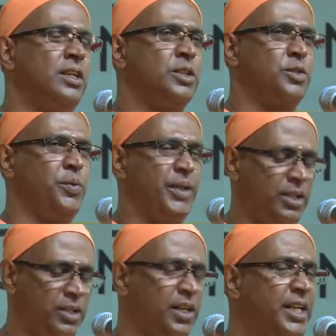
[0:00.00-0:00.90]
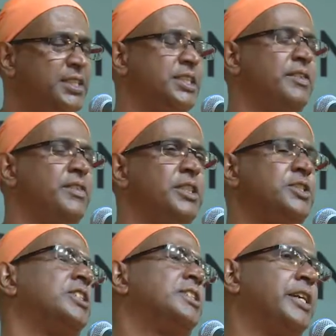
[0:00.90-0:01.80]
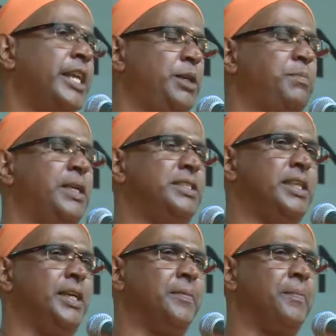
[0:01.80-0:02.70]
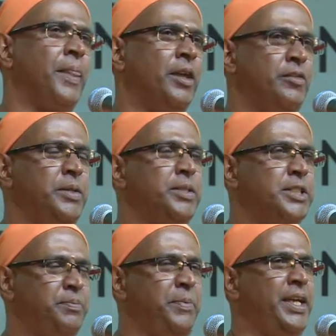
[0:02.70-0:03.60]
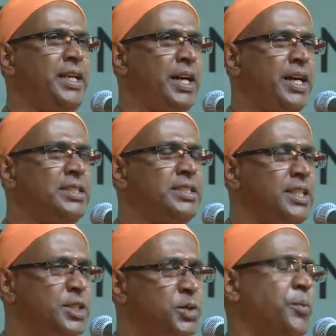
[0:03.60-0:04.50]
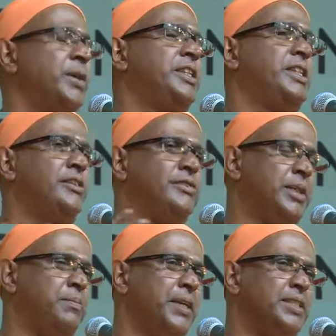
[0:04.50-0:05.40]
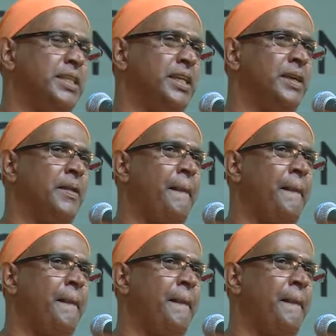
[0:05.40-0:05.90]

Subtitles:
So when God has given us this great blessing, we must make ourselves worthy of that blessing.